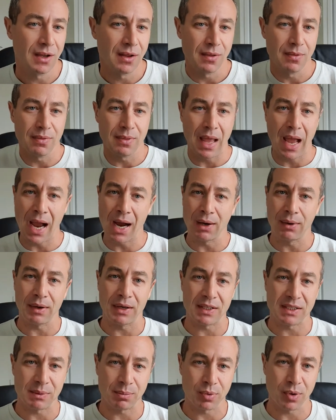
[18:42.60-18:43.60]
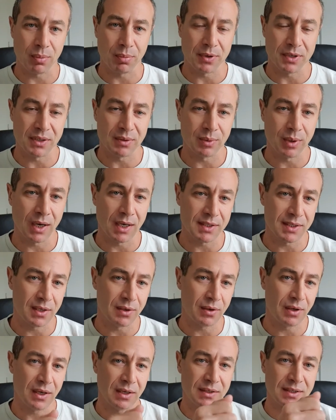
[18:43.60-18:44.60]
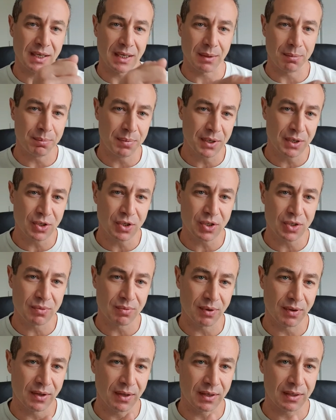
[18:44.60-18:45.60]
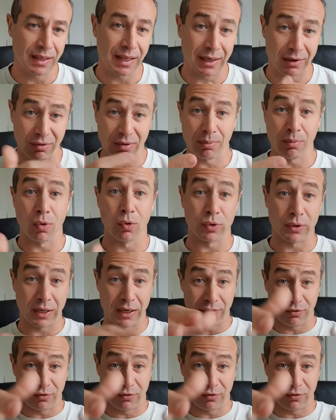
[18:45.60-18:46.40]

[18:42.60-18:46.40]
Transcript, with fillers: Now it's a proper device that you can take pictures with it, like remotely.